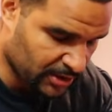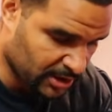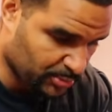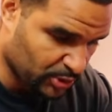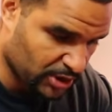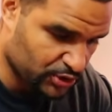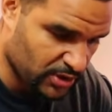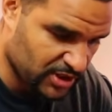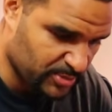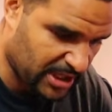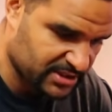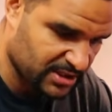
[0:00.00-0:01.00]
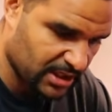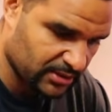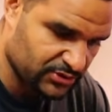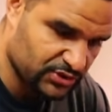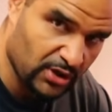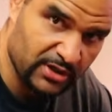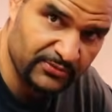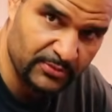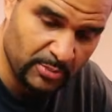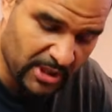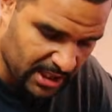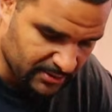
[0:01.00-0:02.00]
we're going to put our trays back together, starting
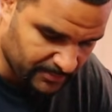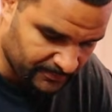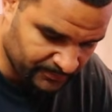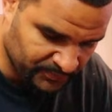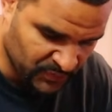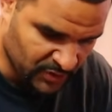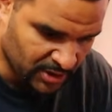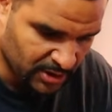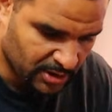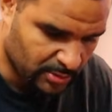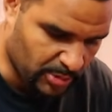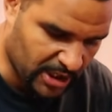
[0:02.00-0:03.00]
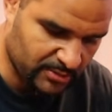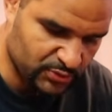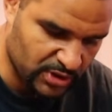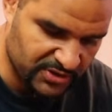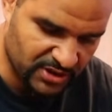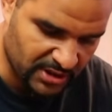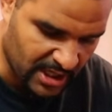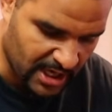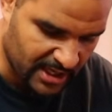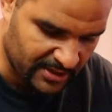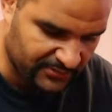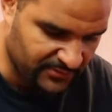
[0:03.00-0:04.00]
from the bottom. Bottom tray is going to
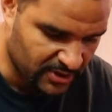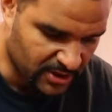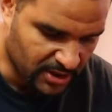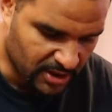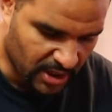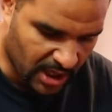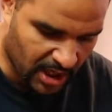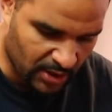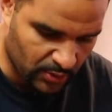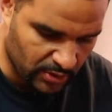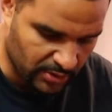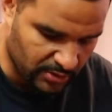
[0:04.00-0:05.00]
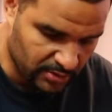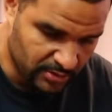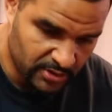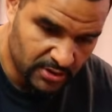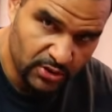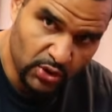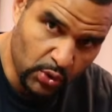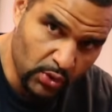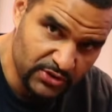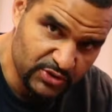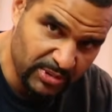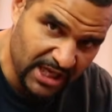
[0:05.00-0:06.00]
have our
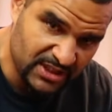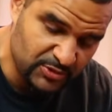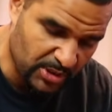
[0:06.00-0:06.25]
coarse black